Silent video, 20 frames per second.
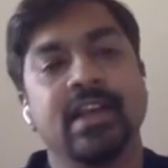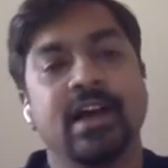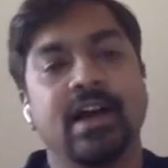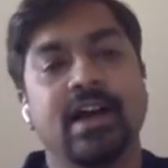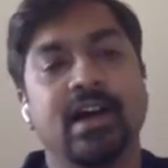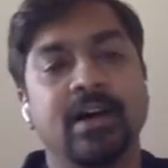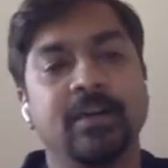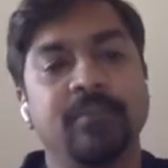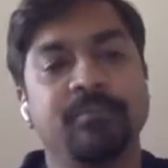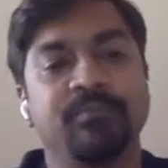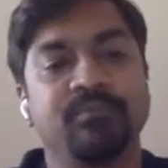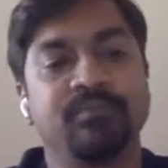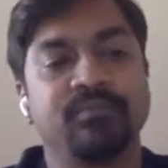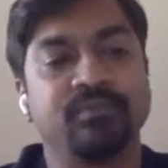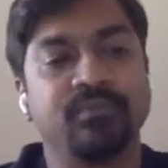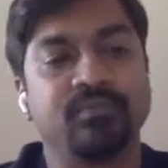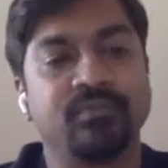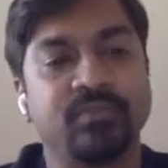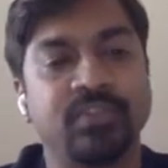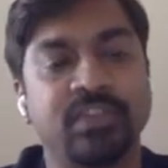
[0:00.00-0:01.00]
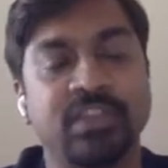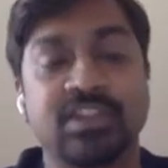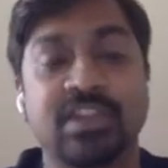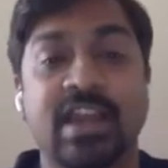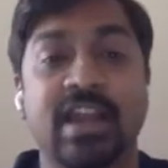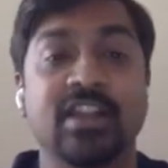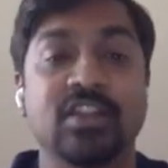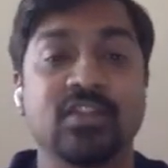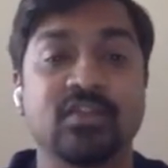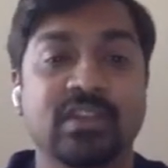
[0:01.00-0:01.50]
Uh, the
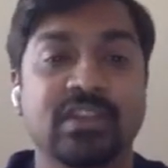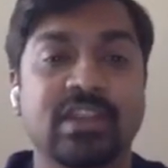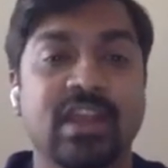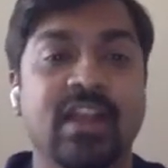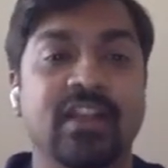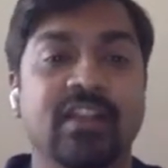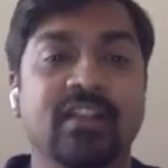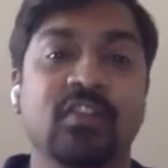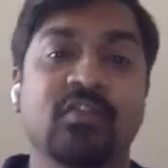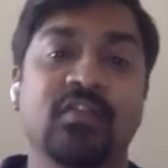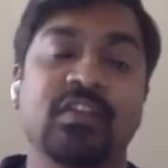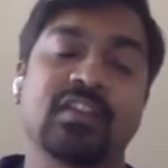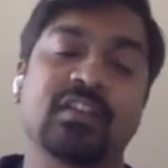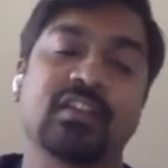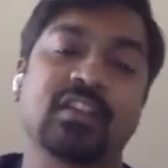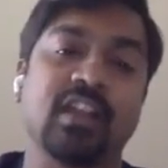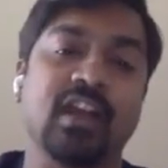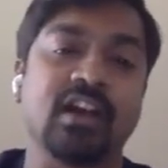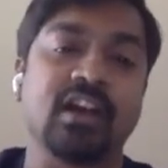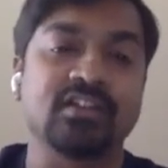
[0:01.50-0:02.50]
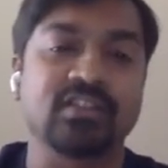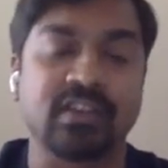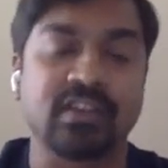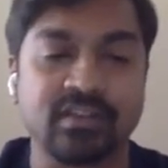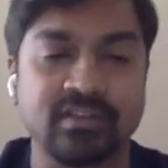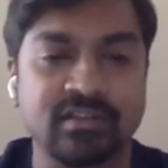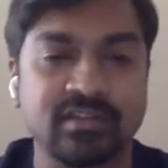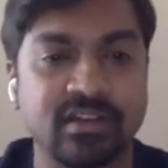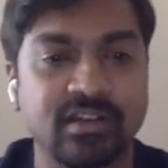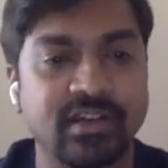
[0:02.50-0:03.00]
challenge with that is if it's a large
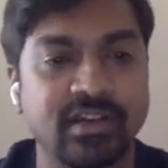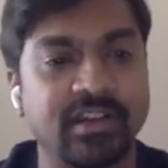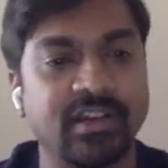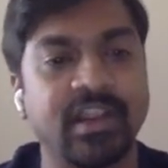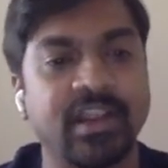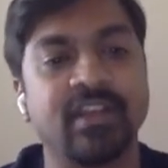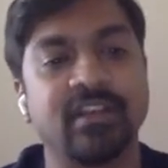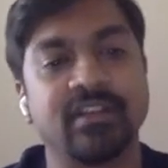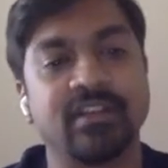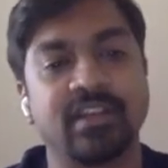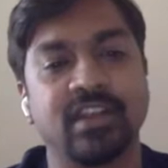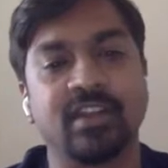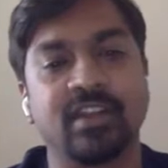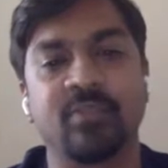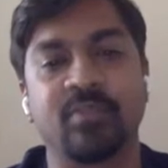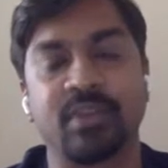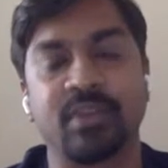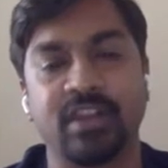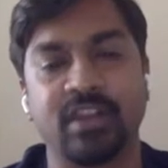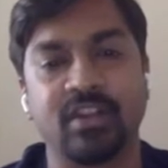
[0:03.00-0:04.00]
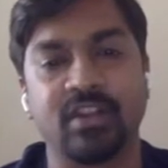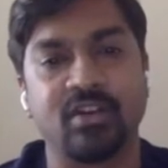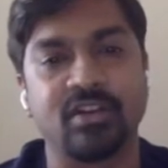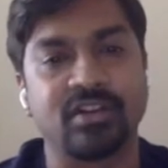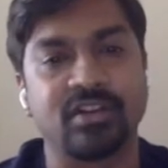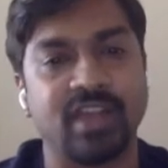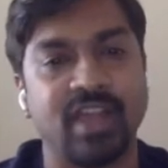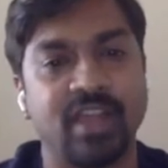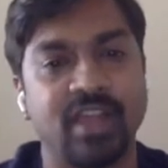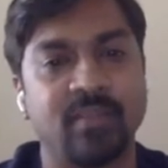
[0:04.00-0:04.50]
cluster, it can take a pretty
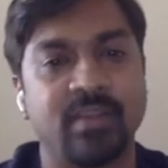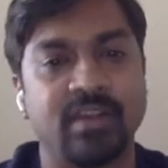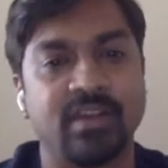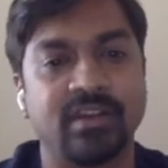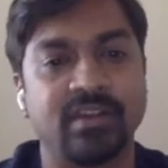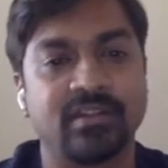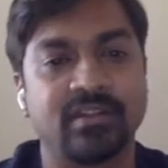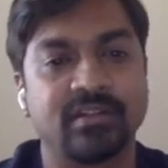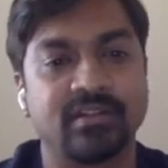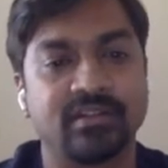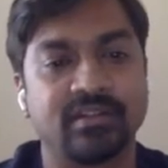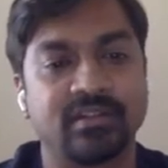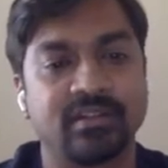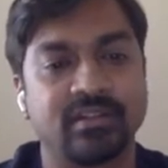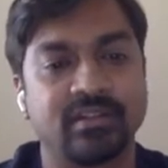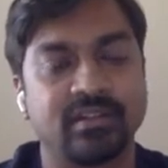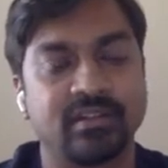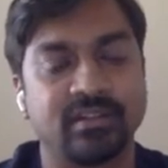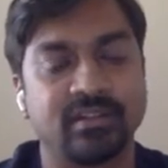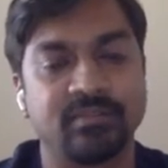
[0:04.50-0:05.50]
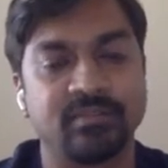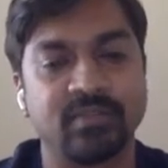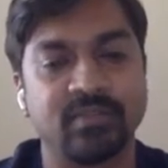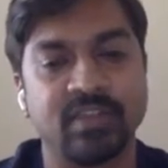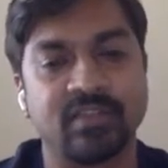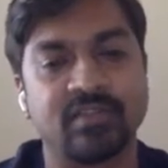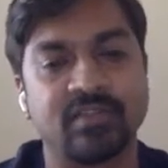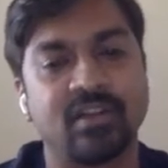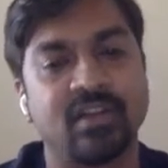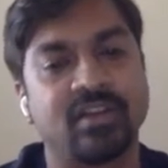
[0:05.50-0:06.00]
long time and it uh,
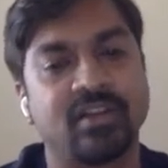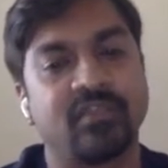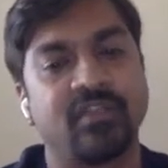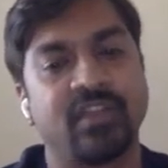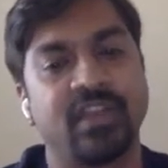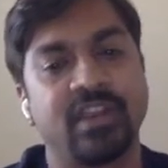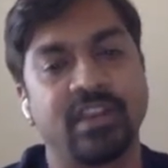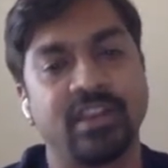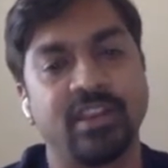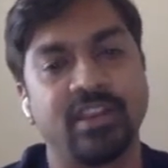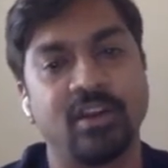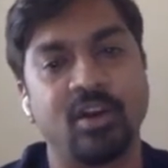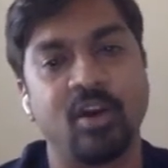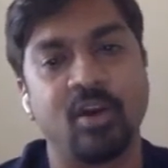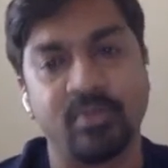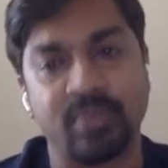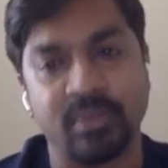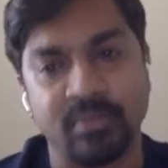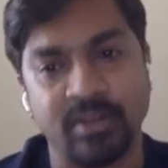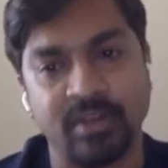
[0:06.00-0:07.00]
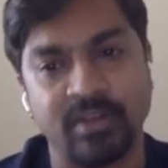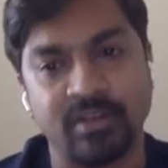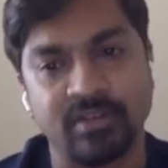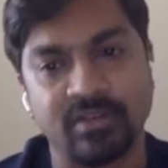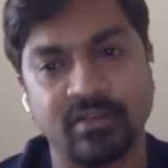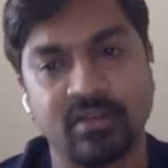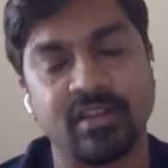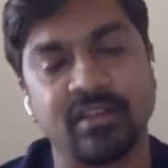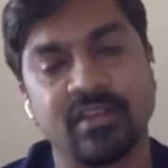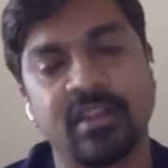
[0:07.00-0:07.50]
is not very optimal
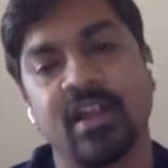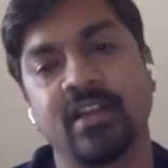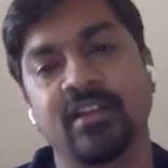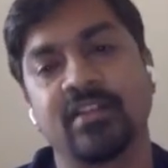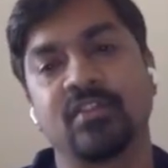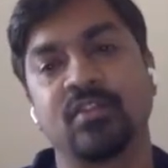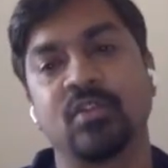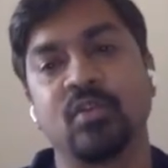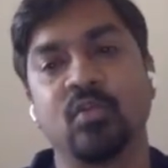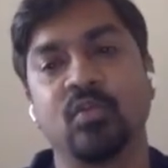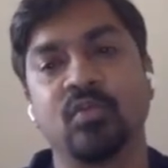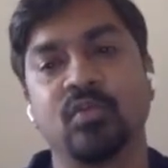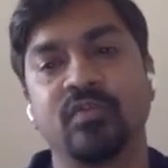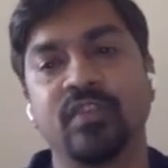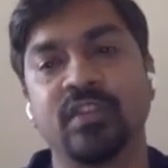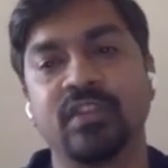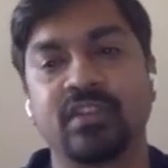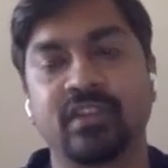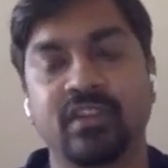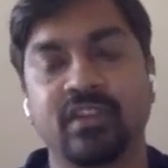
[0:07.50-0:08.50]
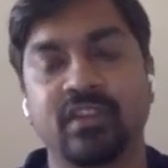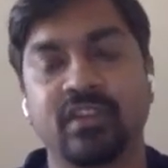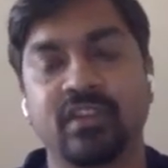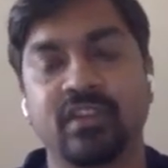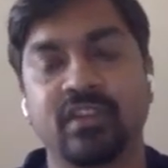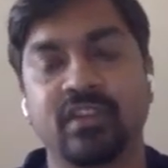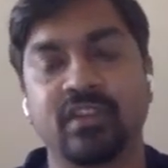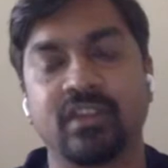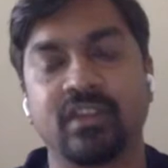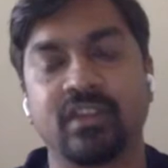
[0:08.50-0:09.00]
to run that. So with the
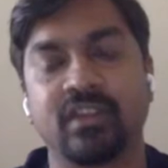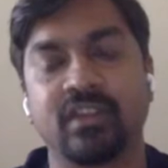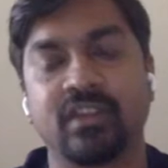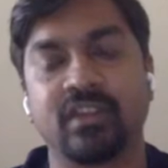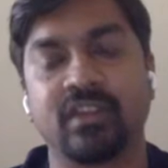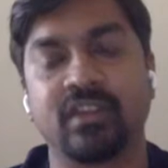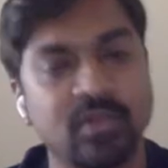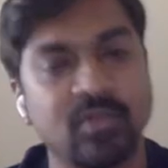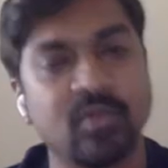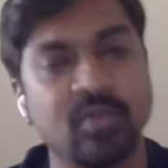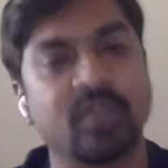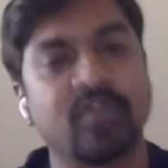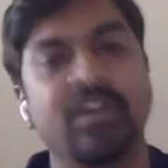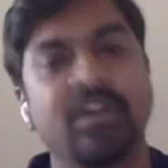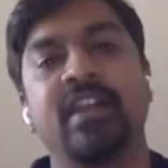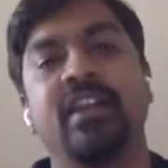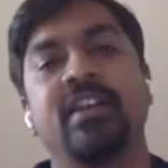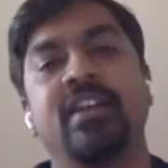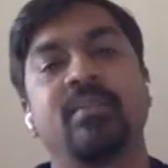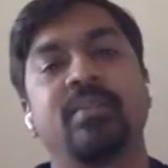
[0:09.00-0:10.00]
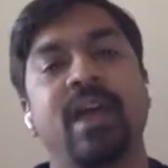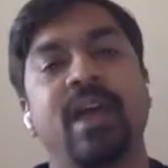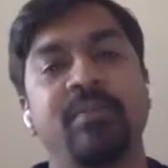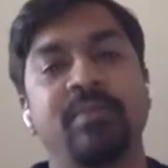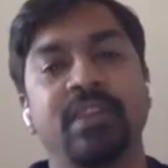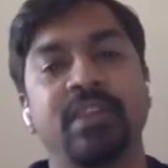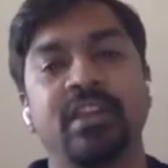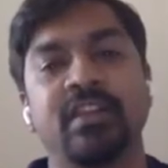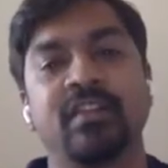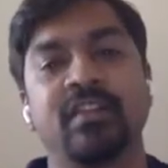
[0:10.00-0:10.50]
Recon Server, what will end up
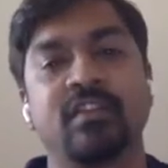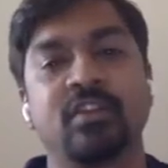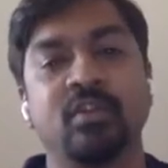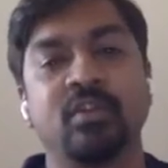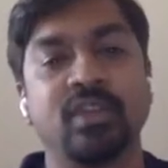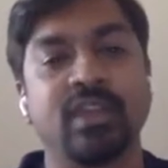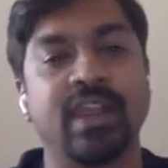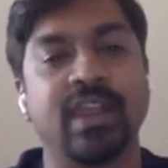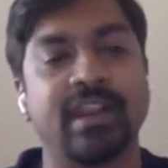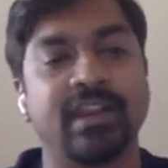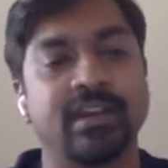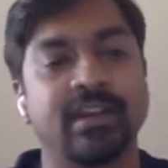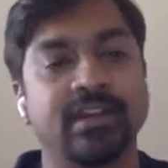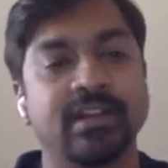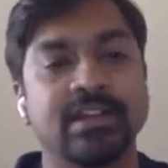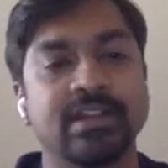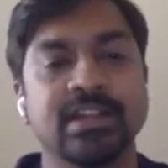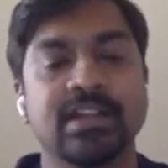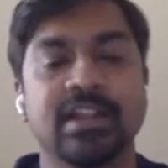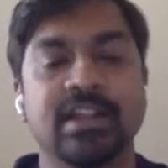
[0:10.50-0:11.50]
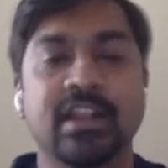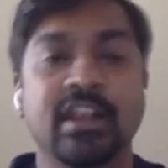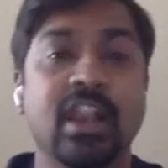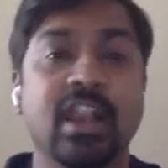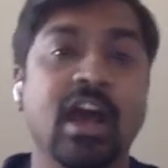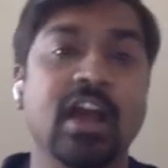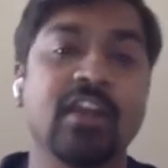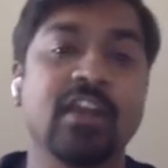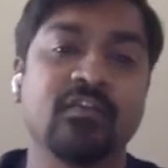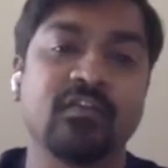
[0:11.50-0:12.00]
happening is you will get a
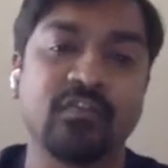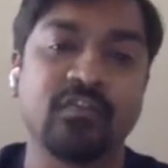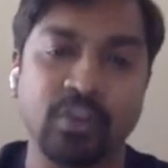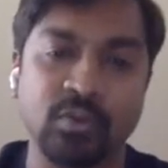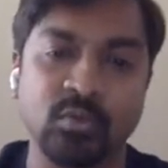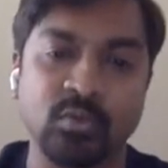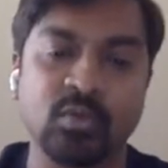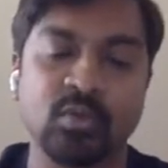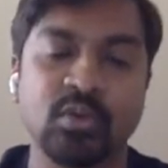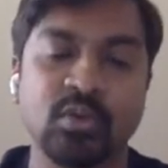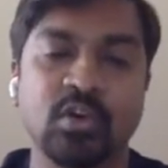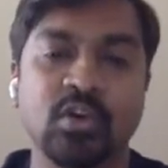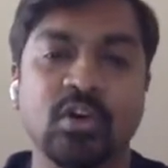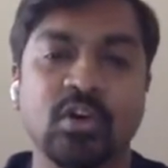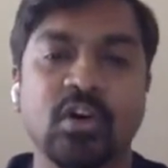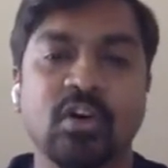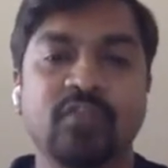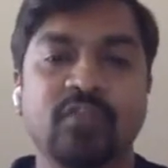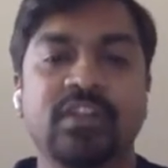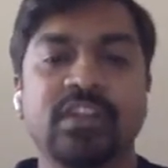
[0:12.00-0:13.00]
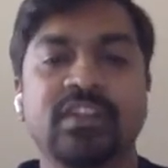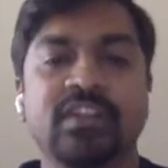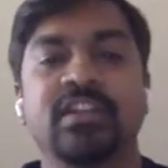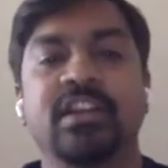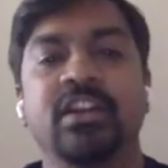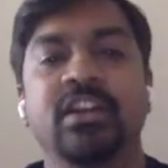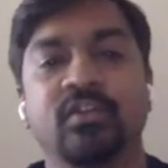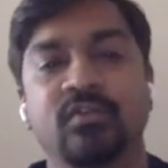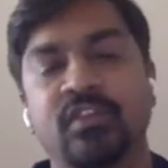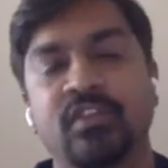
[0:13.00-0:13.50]
live view of the
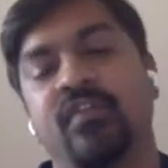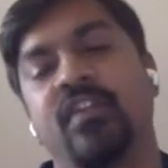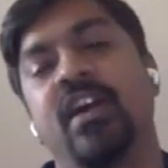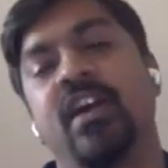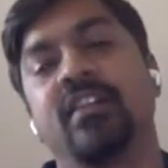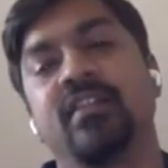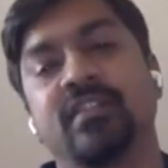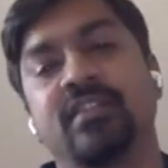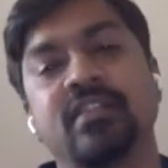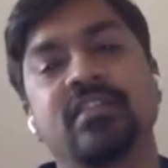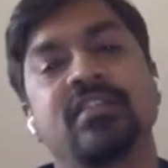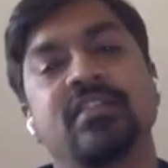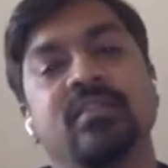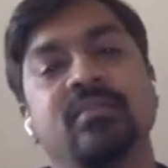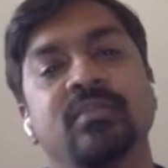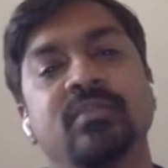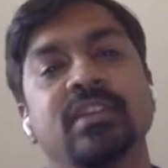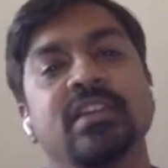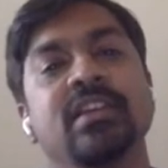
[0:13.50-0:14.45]
state of the file system.